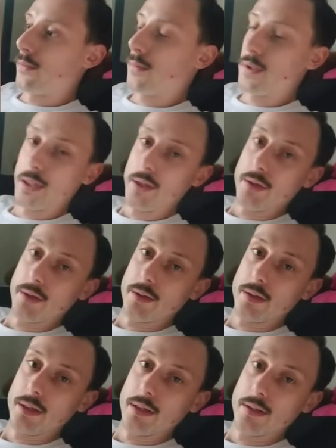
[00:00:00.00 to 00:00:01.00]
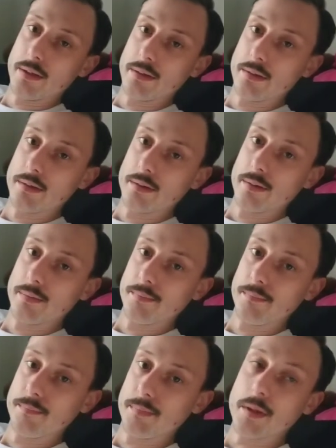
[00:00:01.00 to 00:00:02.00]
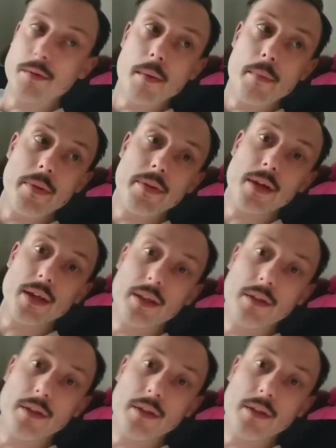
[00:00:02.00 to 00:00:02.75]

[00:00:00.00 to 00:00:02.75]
Well, yeah. I remember the day